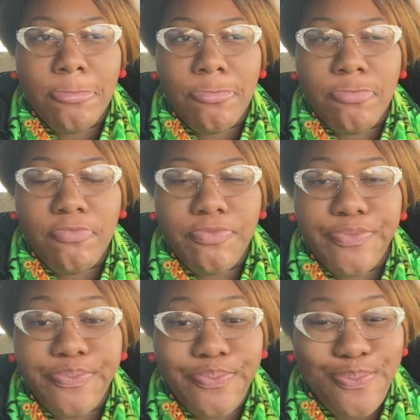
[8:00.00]

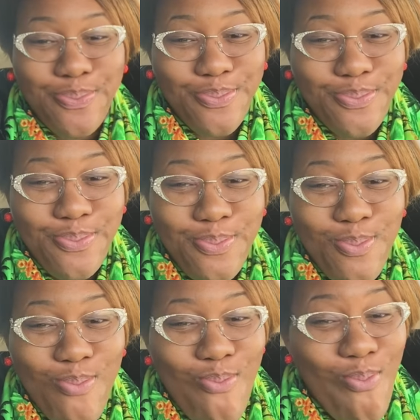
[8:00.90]

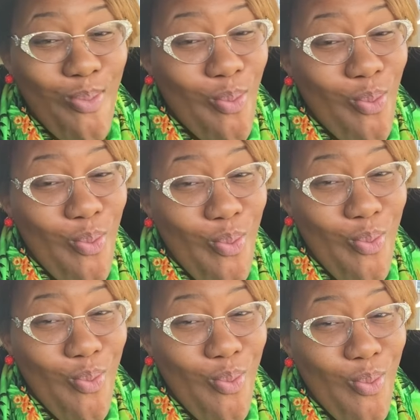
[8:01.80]

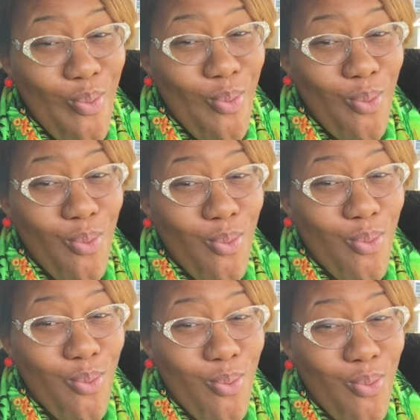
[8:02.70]

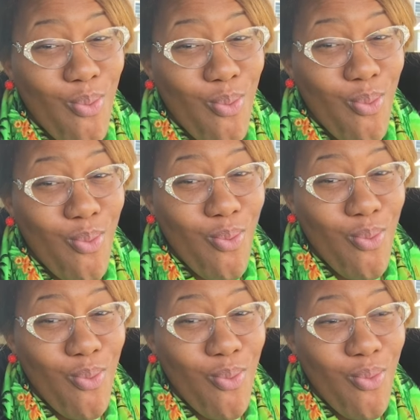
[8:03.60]

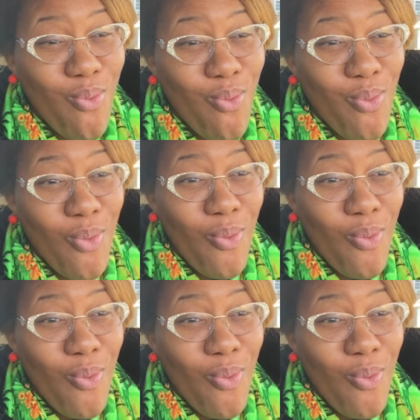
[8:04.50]
Nobody speaks.